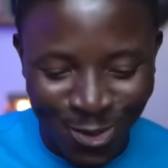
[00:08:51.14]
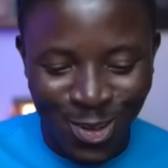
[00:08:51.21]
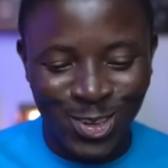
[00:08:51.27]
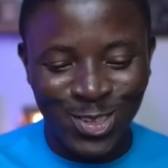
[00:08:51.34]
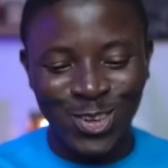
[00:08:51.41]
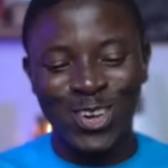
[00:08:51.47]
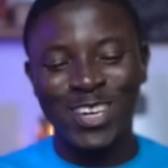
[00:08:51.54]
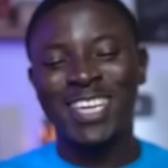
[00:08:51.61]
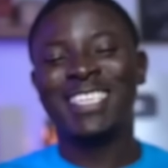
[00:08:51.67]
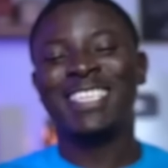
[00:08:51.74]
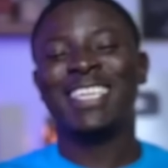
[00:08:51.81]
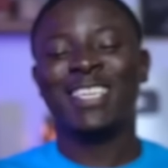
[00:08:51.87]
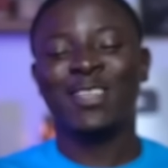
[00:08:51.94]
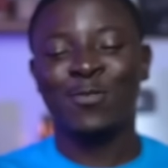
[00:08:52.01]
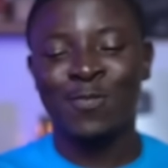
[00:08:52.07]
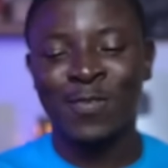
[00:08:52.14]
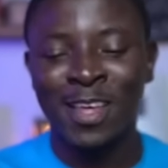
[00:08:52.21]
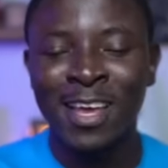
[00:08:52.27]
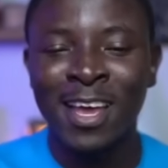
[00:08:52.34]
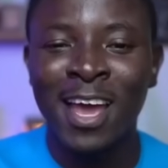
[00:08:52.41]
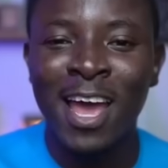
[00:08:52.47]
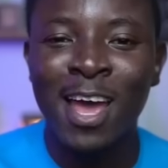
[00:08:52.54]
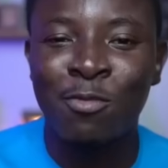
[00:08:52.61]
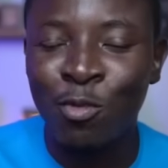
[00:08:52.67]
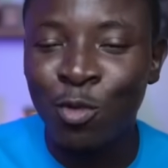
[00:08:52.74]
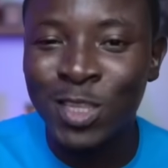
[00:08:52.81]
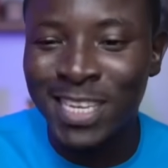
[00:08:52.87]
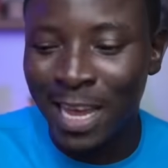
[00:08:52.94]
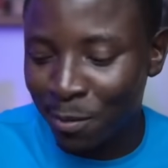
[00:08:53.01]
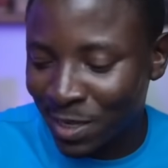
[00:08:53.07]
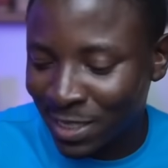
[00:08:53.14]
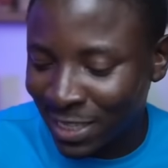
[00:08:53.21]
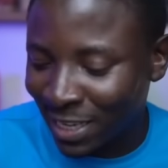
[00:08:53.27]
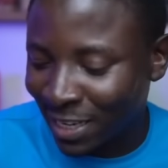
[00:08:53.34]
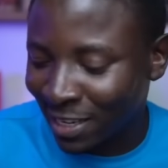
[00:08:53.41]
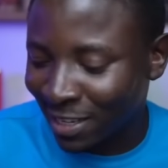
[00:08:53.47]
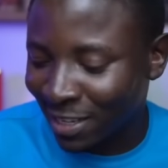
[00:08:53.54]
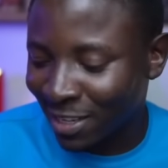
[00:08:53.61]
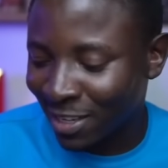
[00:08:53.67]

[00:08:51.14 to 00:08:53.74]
Fuse ODG. Fuse, let me say.